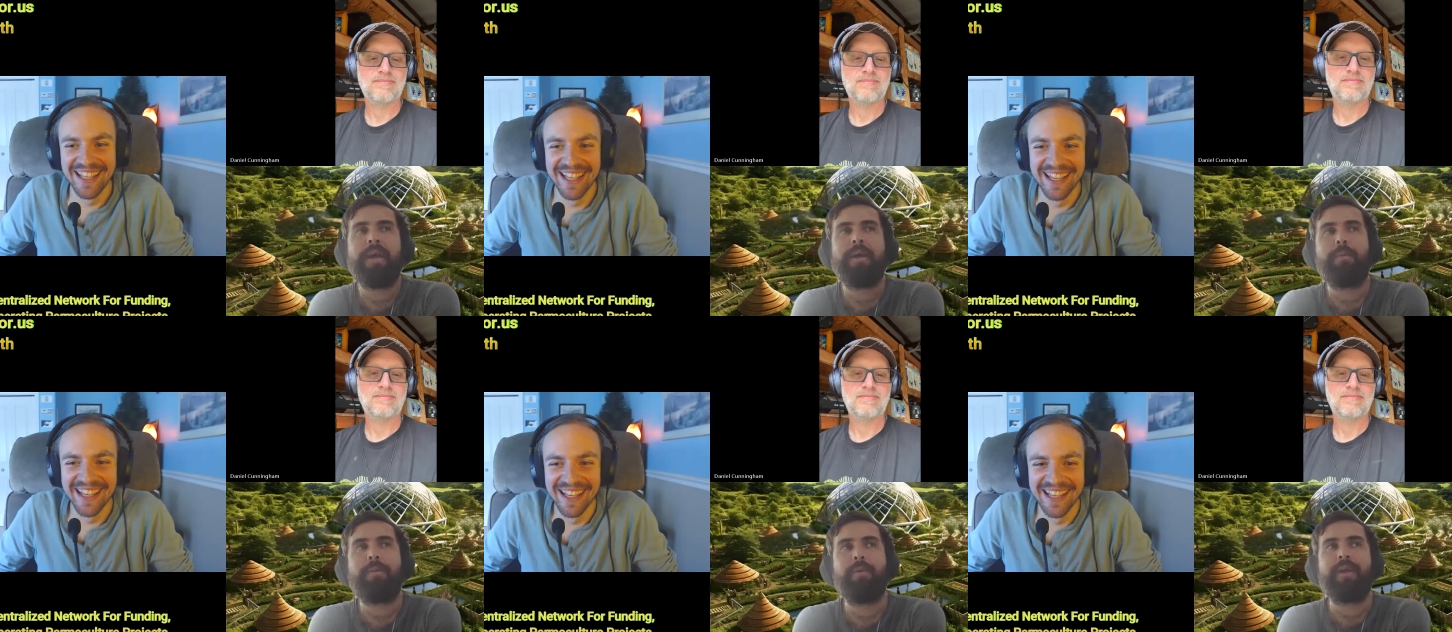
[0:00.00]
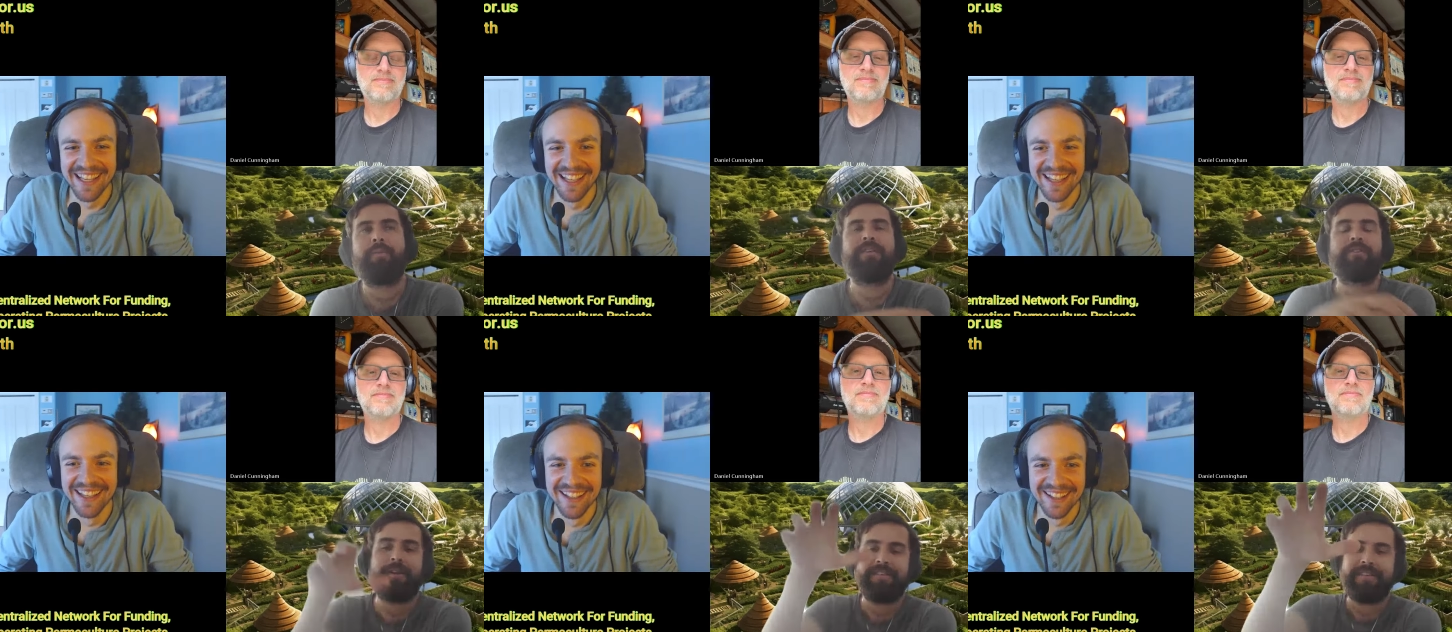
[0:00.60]
Speaker 1: Well, he would. Well, he's going
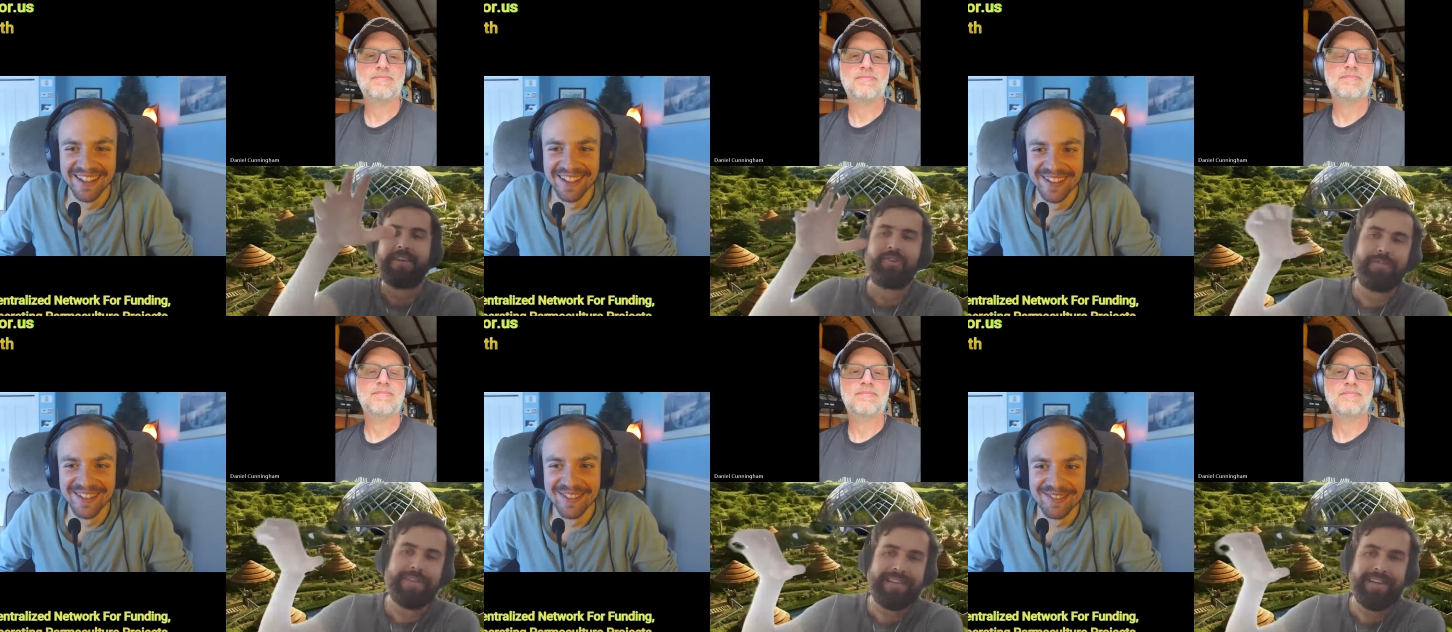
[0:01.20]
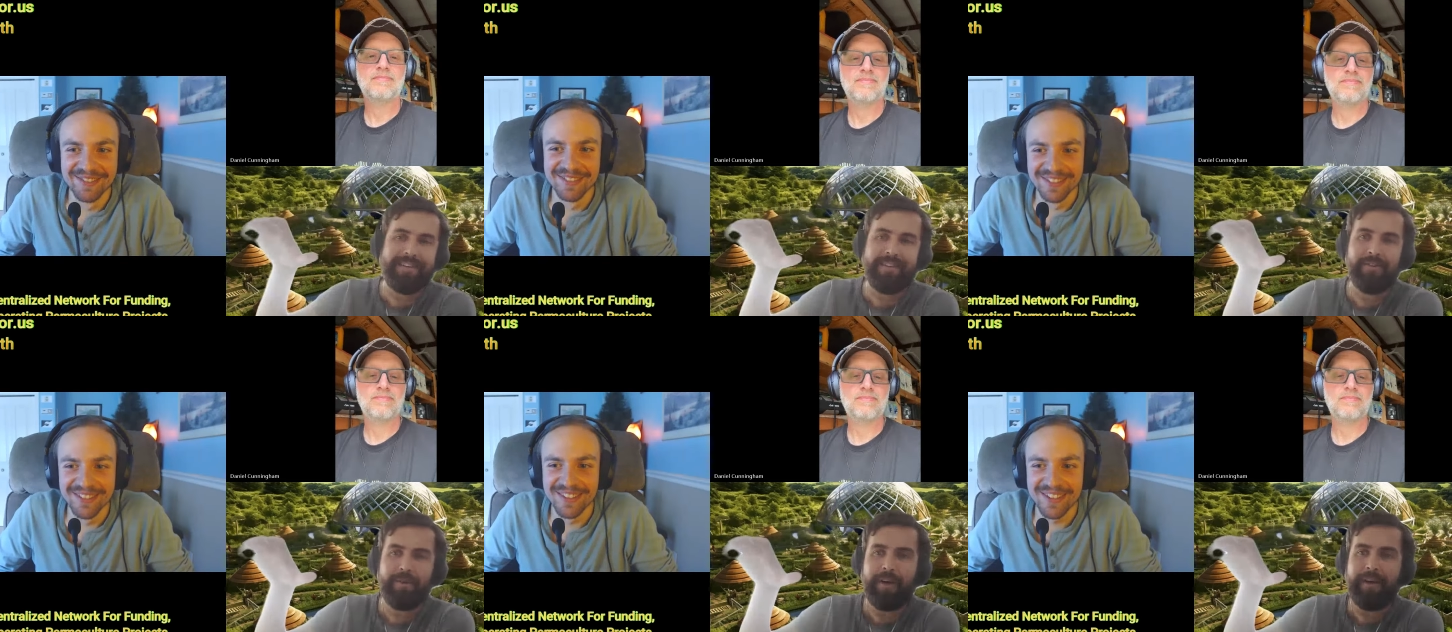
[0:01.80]
to put a section of his land
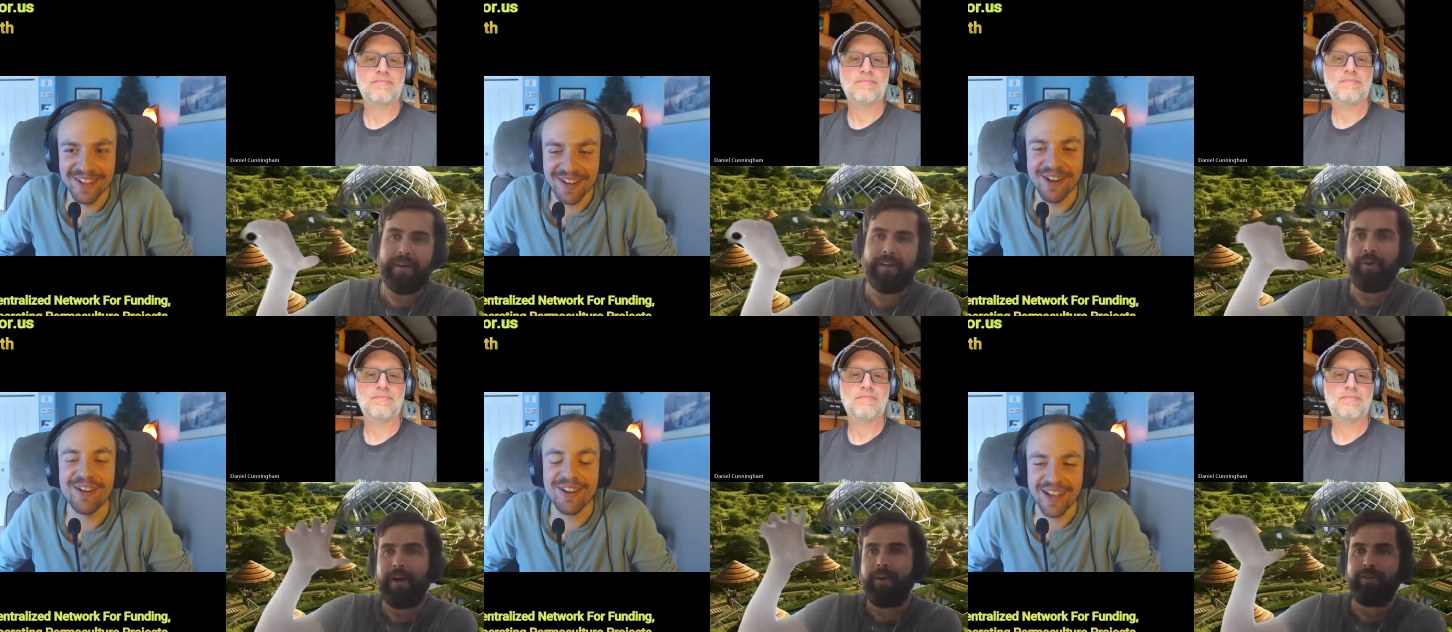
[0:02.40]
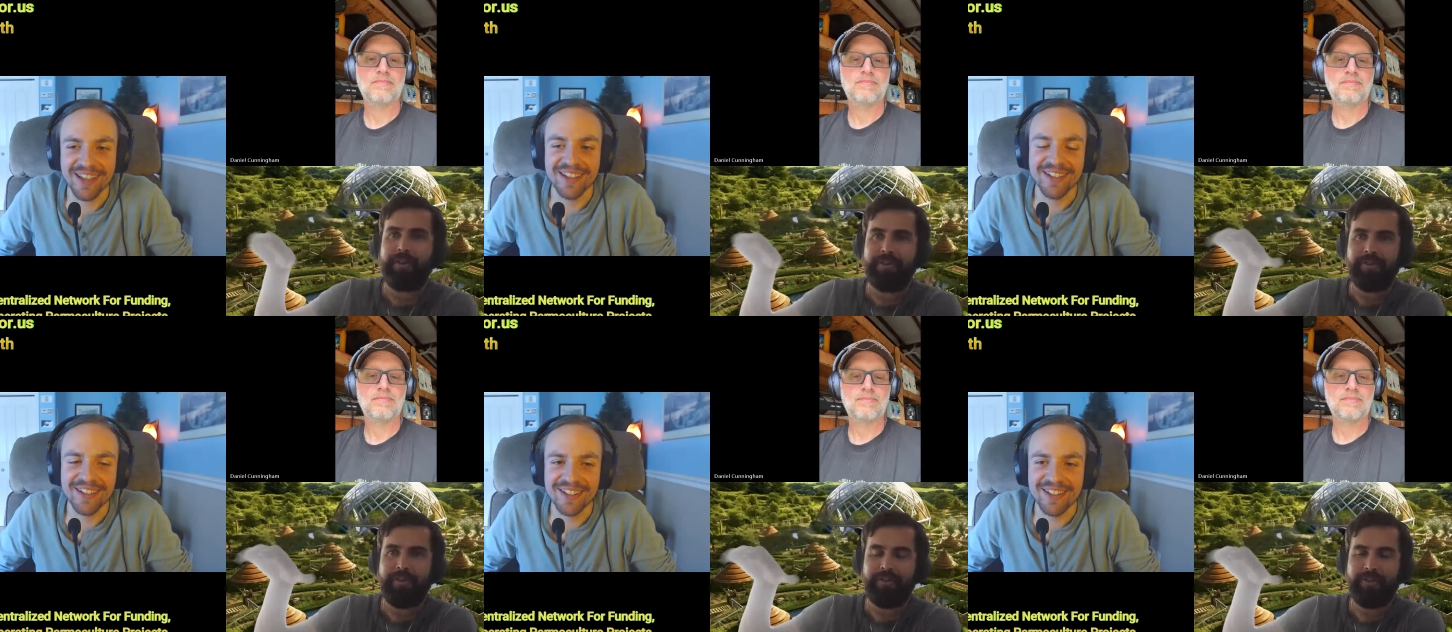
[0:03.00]
into our into our okay.
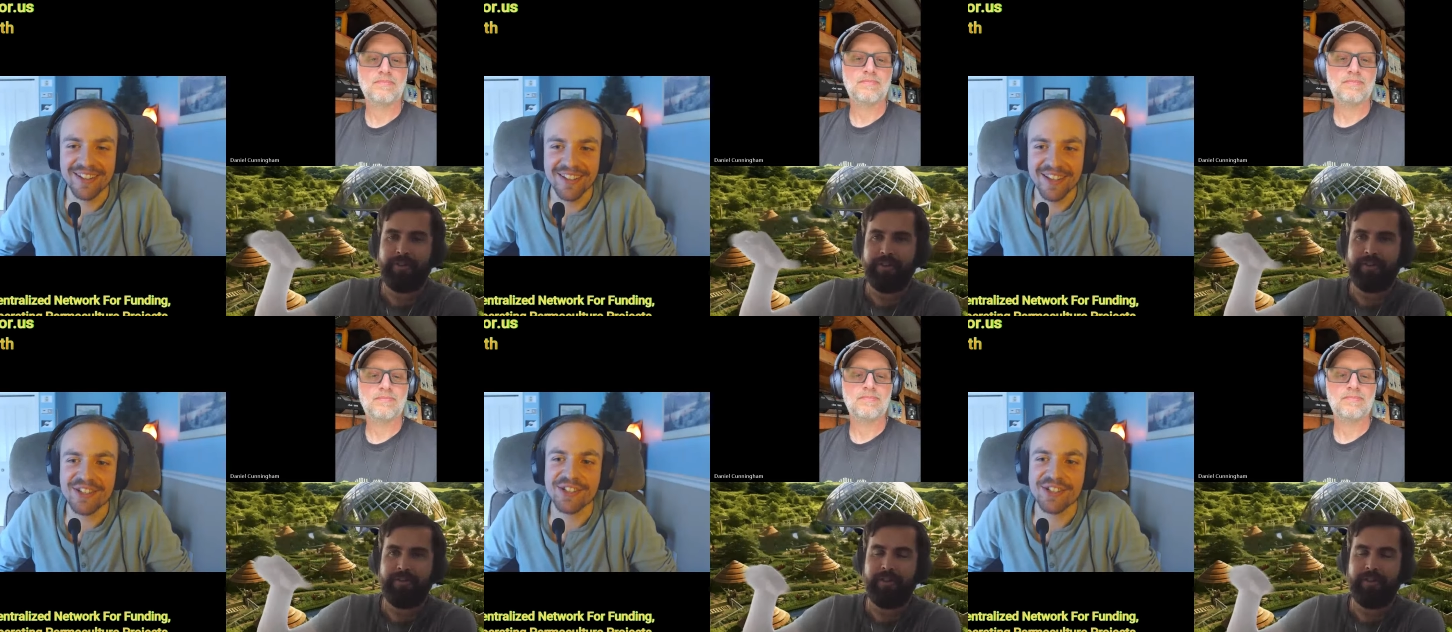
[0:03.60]
trust structure.